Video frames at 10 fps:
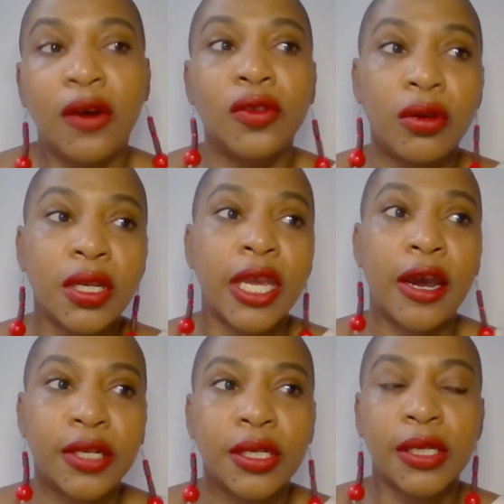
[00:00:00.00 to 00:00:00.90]
Although the
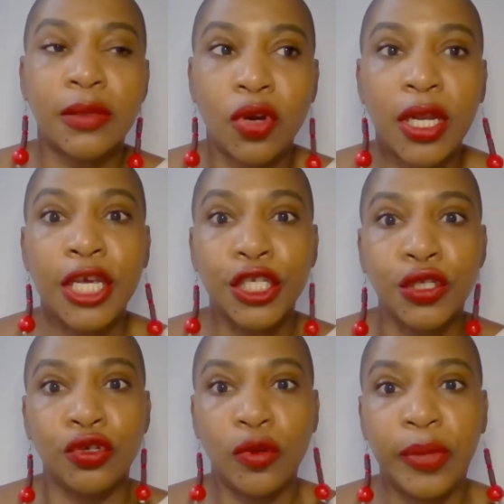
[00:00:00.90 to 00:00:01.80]
character Desdemona is
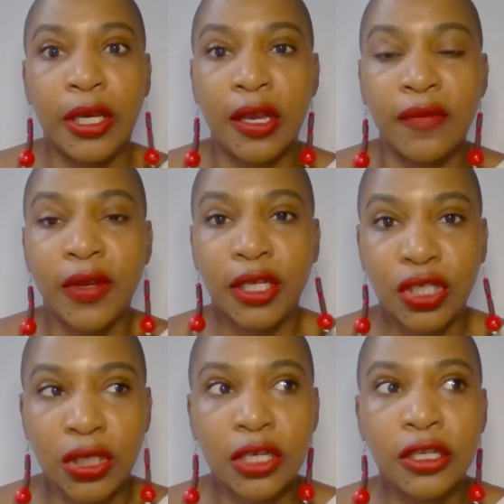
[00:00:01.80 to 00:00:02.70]
European,
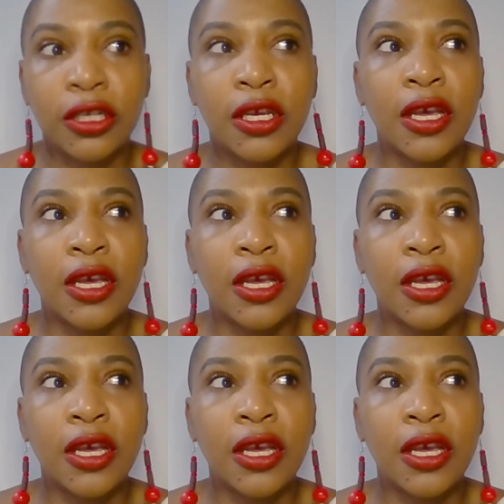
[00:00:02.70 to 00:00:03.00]
Venetian,